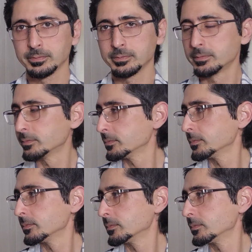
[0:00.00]

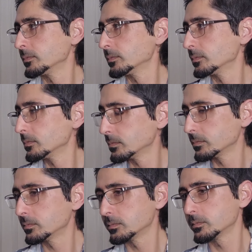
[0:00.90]

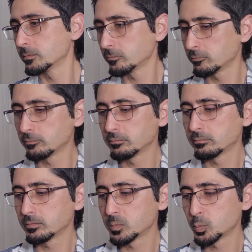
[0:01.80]

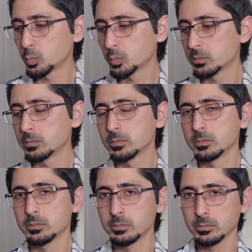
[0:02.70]

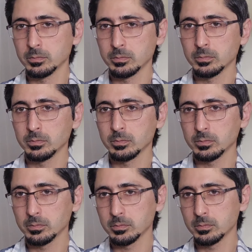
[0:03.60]

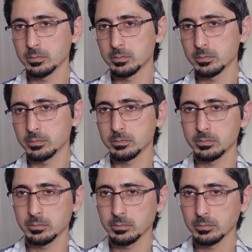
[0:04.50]

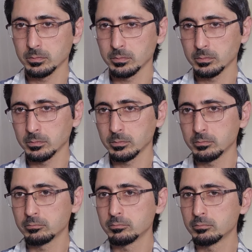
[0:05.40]

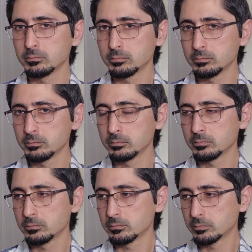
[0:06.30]

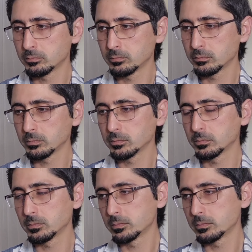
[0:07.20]
(silent)